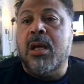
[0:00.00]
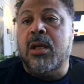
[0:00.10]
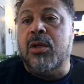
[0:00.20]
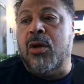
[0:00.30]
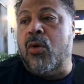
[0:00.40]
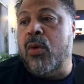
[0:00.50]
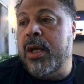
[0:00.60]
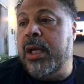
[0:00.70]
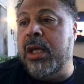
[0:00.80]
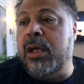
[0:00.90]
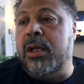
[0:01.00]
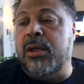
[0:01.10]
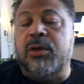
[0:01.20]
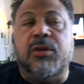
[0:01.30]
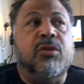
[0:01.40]
You know, he
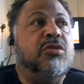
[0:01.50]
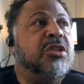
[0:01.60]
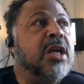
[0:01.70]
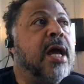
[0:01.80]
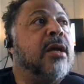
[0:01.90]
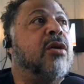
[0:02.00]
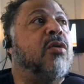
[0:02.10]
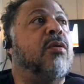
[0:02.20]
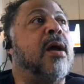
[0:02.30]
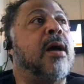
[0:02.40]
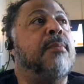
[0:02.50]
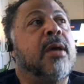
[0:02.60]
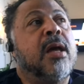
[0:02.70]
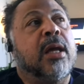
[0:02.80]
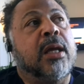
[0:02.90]
didn't do jack crap.
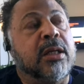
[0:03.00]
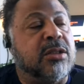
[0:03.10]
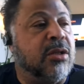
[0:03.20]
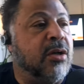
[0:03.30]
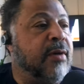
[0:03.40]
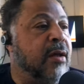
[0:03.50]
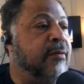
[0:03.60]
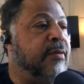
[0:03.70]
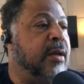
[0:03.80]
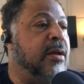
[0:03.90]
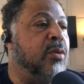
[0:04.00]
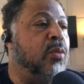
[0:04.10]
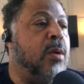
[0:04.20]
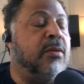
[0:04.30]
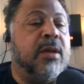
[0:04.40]
He should have elevated and
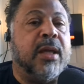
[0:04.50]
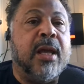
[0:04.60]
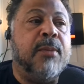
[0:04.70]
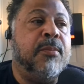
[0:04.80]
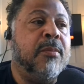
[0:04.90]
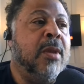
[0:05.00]
won the game."